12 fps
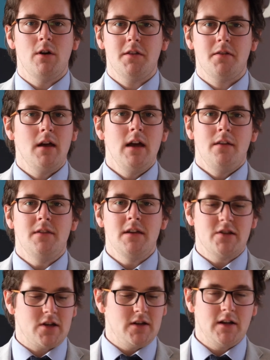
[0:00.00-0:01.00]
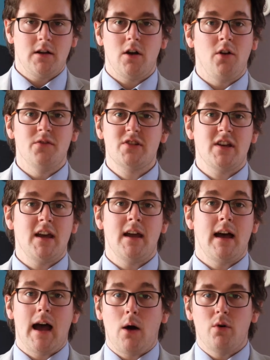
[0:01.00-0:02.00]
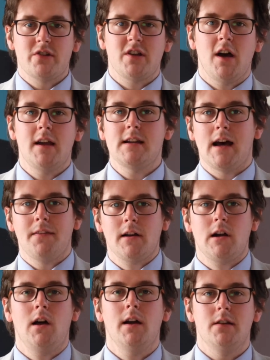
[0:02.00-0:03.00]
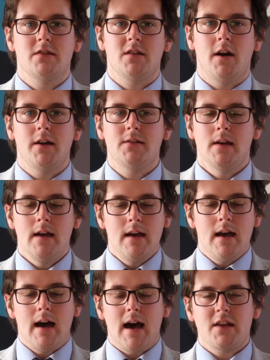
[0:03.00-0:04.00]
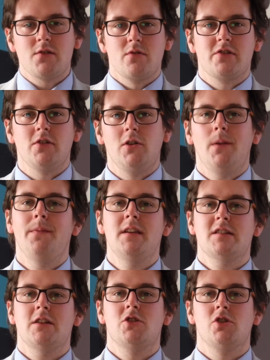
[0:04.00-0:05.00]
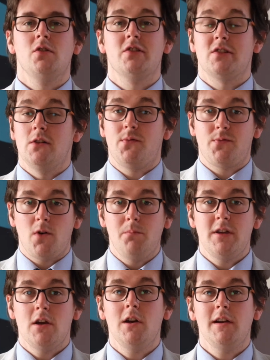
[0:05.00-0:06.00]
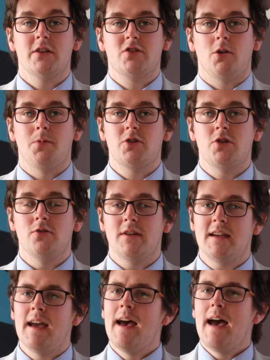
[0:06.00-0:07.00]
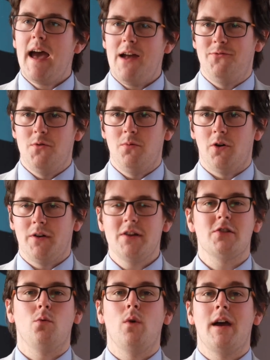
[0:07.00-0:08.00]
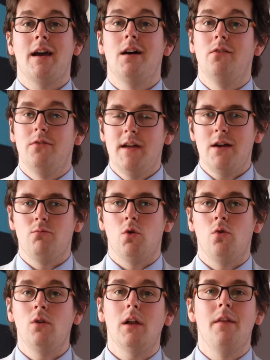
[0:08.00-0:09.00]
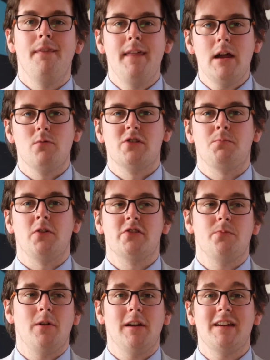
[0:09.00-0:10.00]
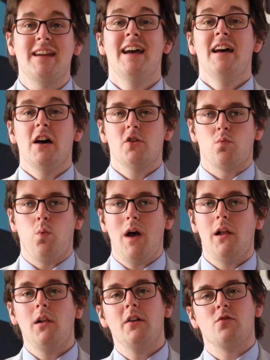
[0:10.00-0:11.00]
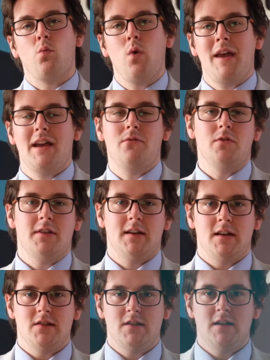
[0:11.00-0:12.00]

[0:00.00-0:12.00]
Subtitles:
with. These could include on, say, our side and the client side. As a result, this ensures that from the earliest opportunity, everyone is aware of their role and their responsibility, as well as when everything is